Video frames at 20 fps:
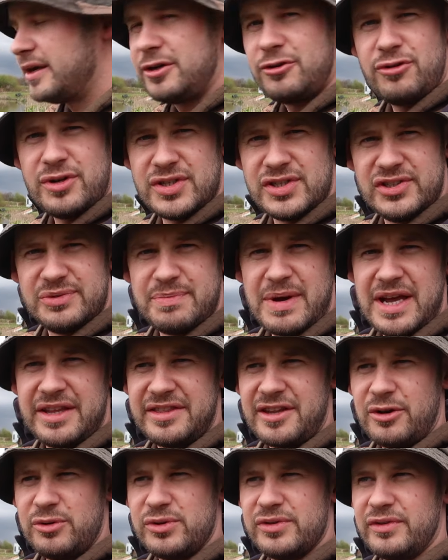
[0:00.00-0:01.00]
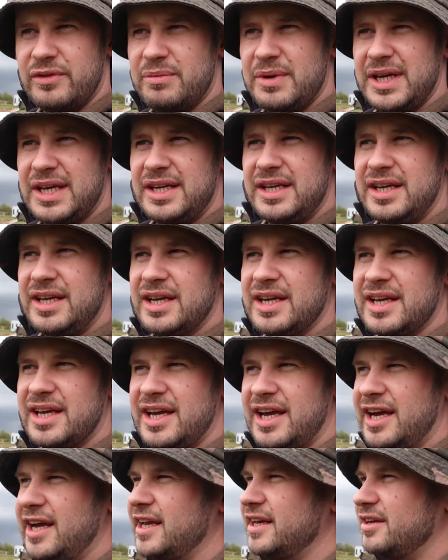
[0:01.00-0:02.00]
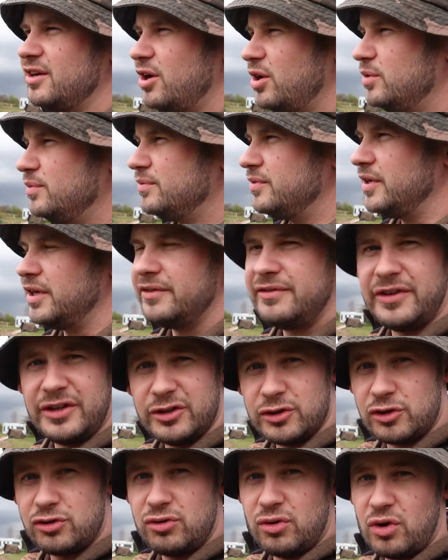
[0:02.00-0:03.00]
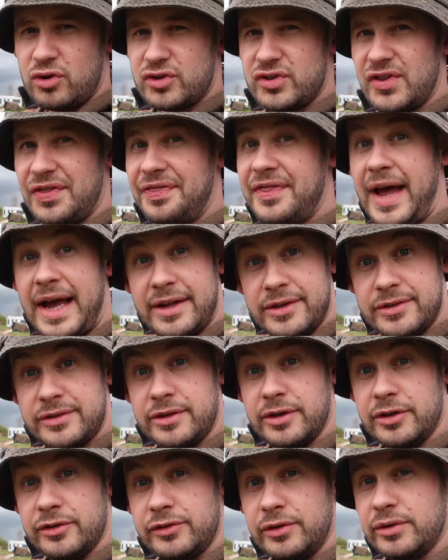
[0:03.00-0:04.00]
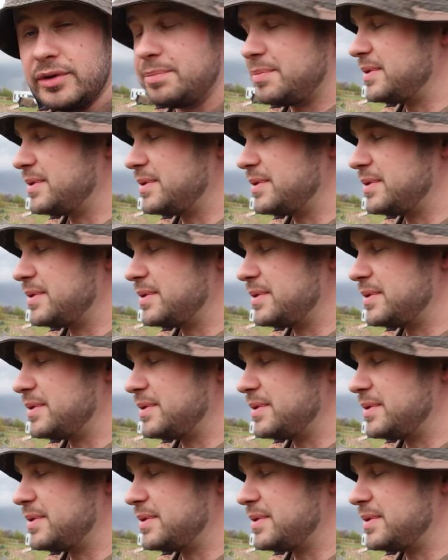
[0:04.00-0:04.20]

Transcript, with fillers: Chris has made those for me and hopefully, fingers crossed, that's going to do the